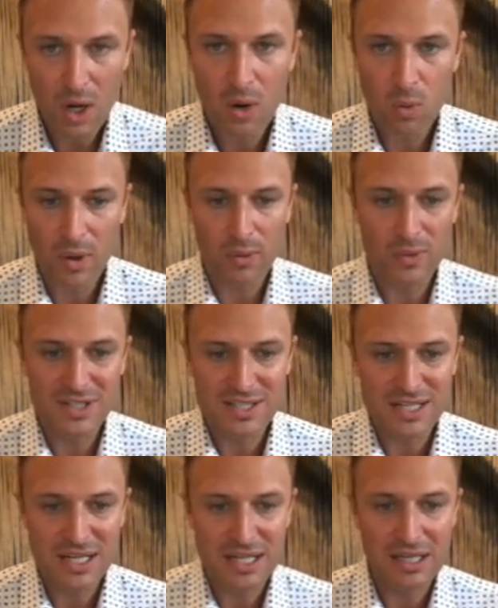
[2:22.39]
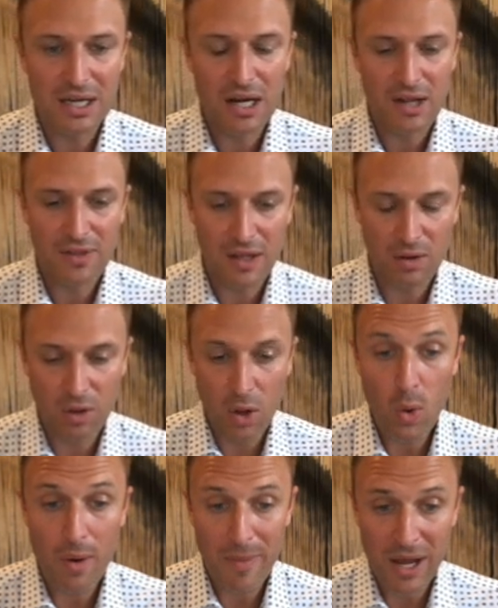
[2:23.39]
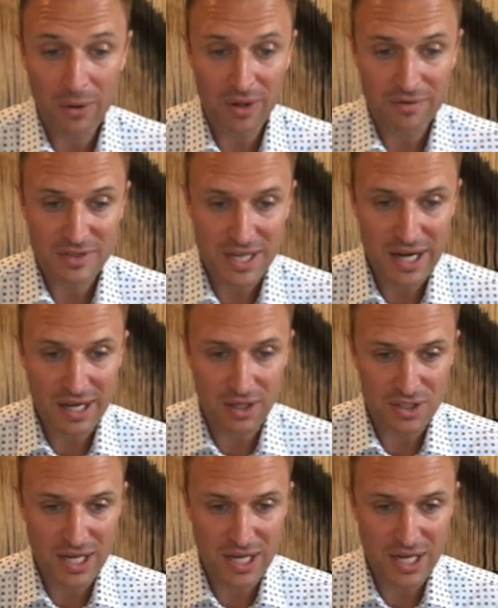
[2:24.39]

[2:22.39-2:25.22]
where we see the low amount of sales.